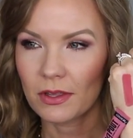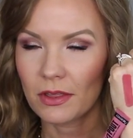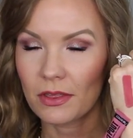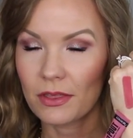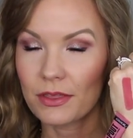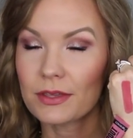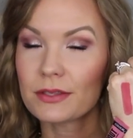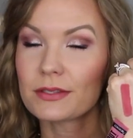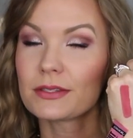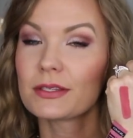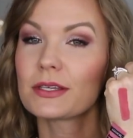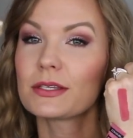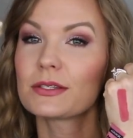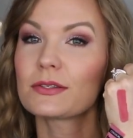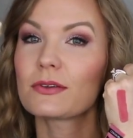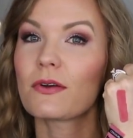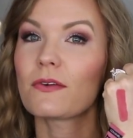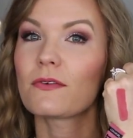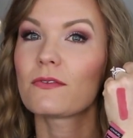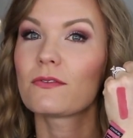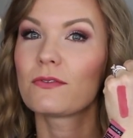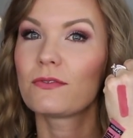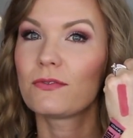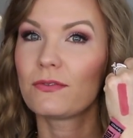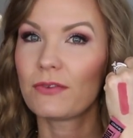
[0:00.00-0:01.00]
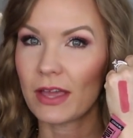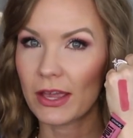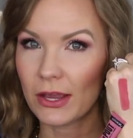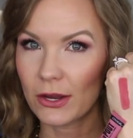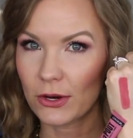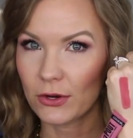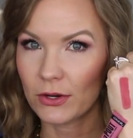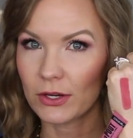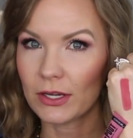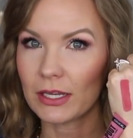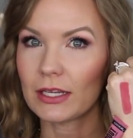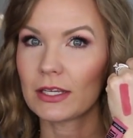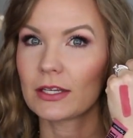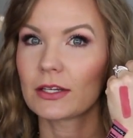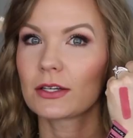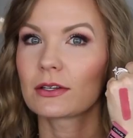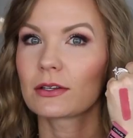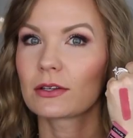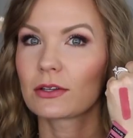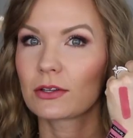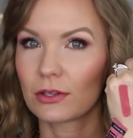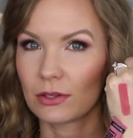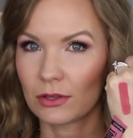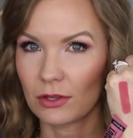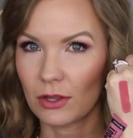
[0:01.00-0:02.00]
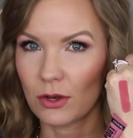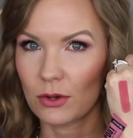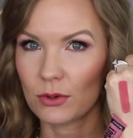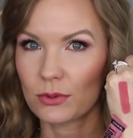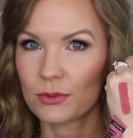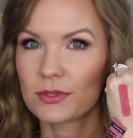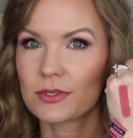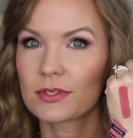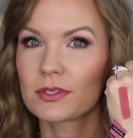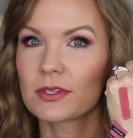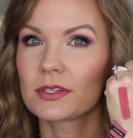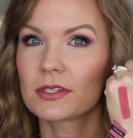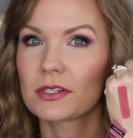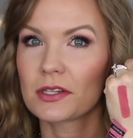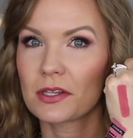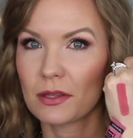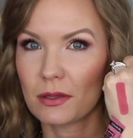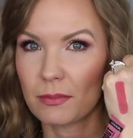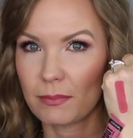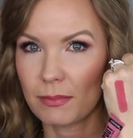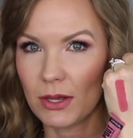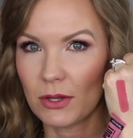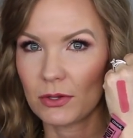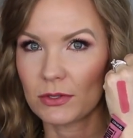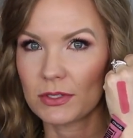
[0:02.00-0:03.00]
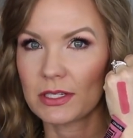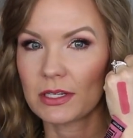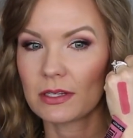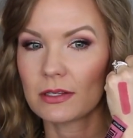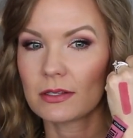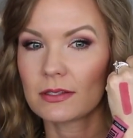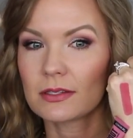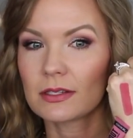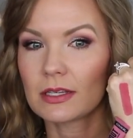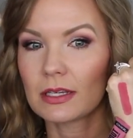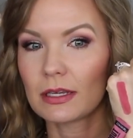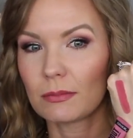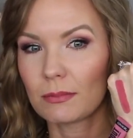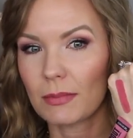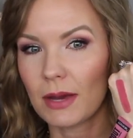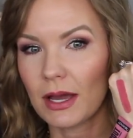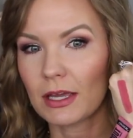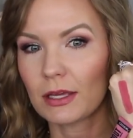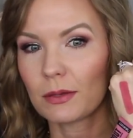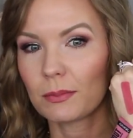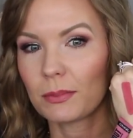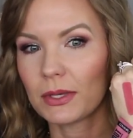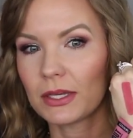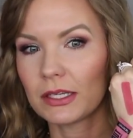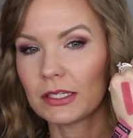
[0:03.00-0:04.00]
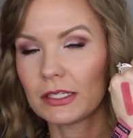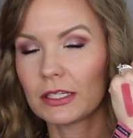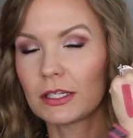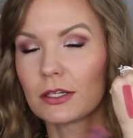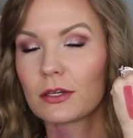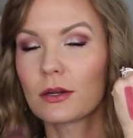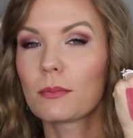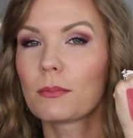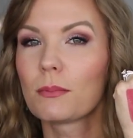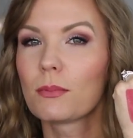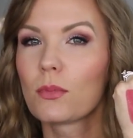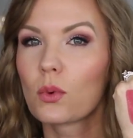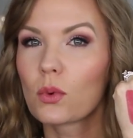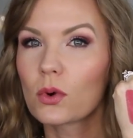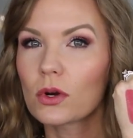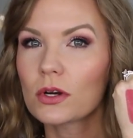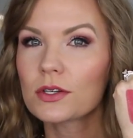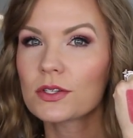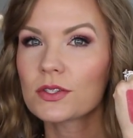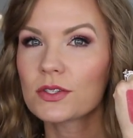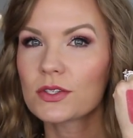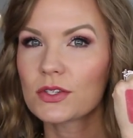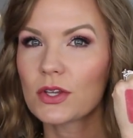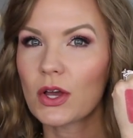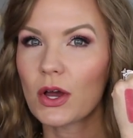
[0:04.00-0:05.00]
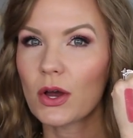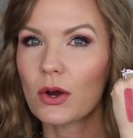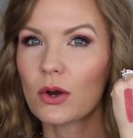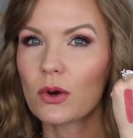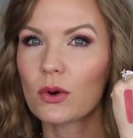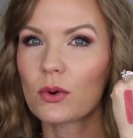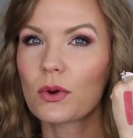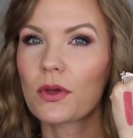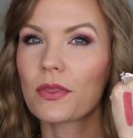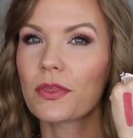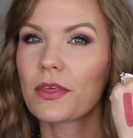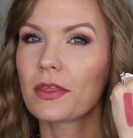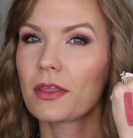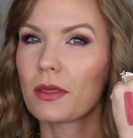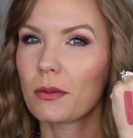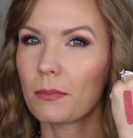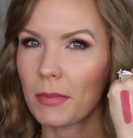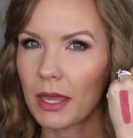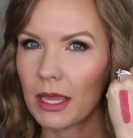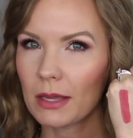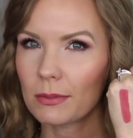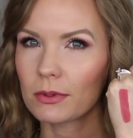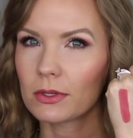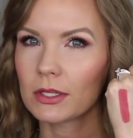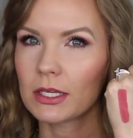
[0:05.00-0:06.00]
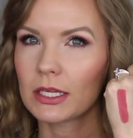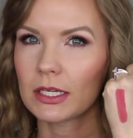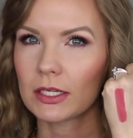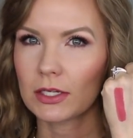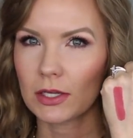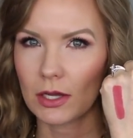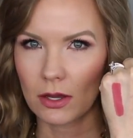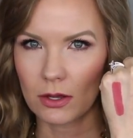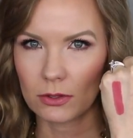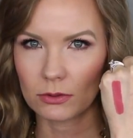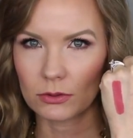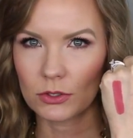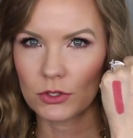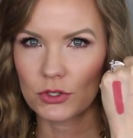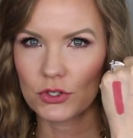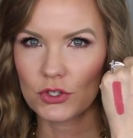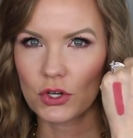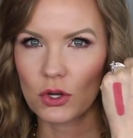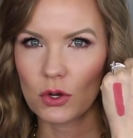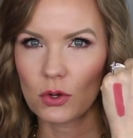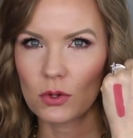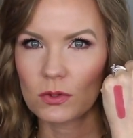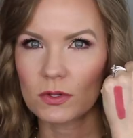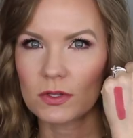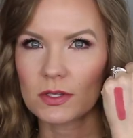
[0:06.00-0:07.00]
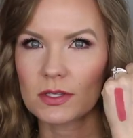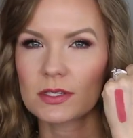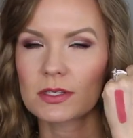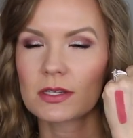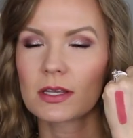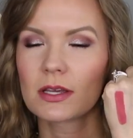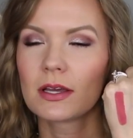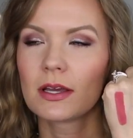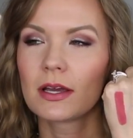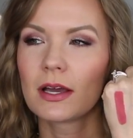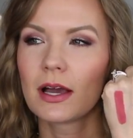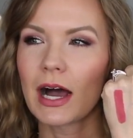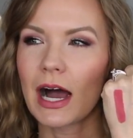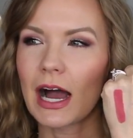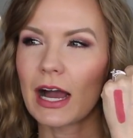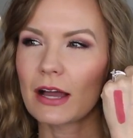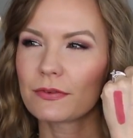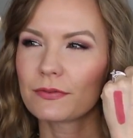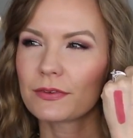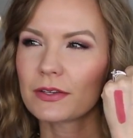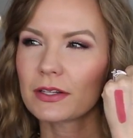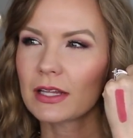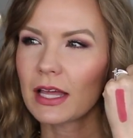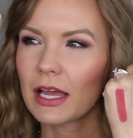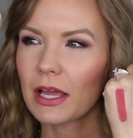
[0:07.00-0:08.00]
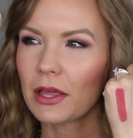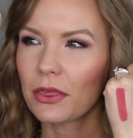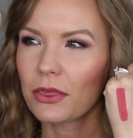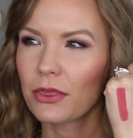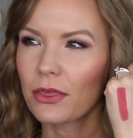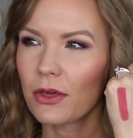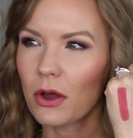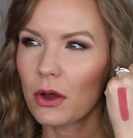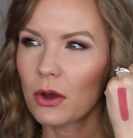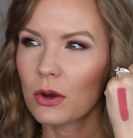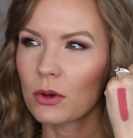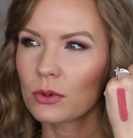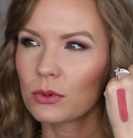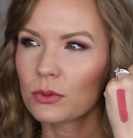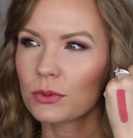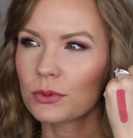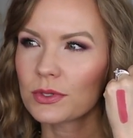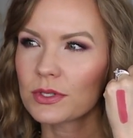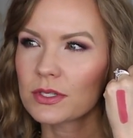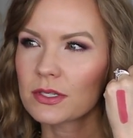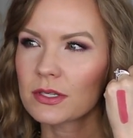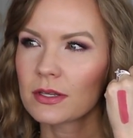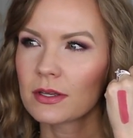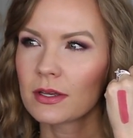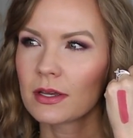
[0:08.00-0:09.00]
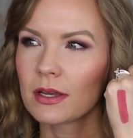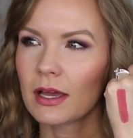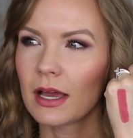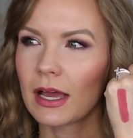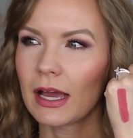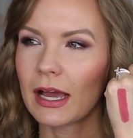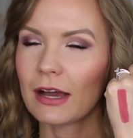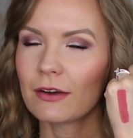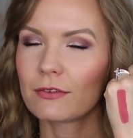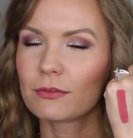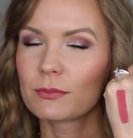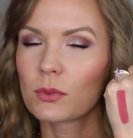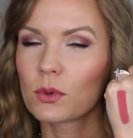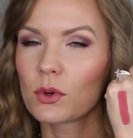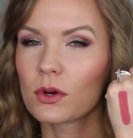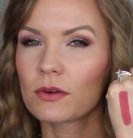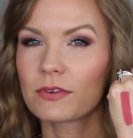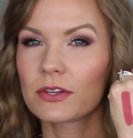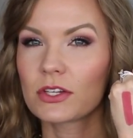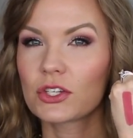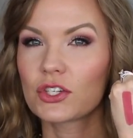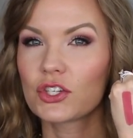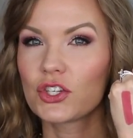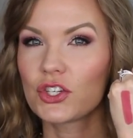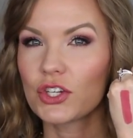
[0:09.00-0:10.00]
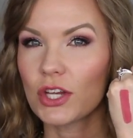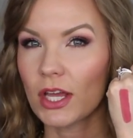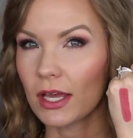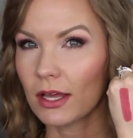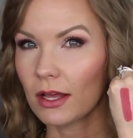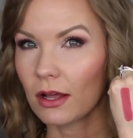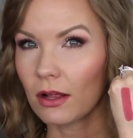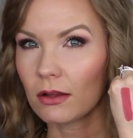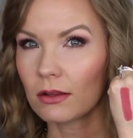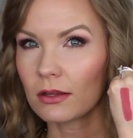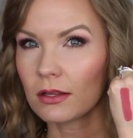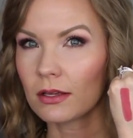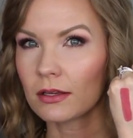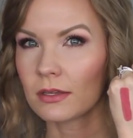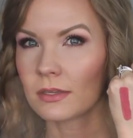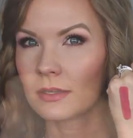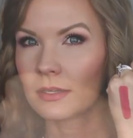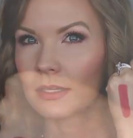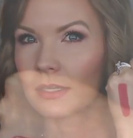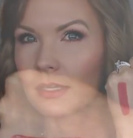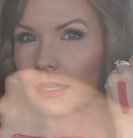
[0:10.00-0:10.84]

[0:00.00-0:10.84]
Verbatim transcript: this is very close to the Melteds, in my opinion, more so than the Maybelline Color Jolts. I feel like those have more of a gel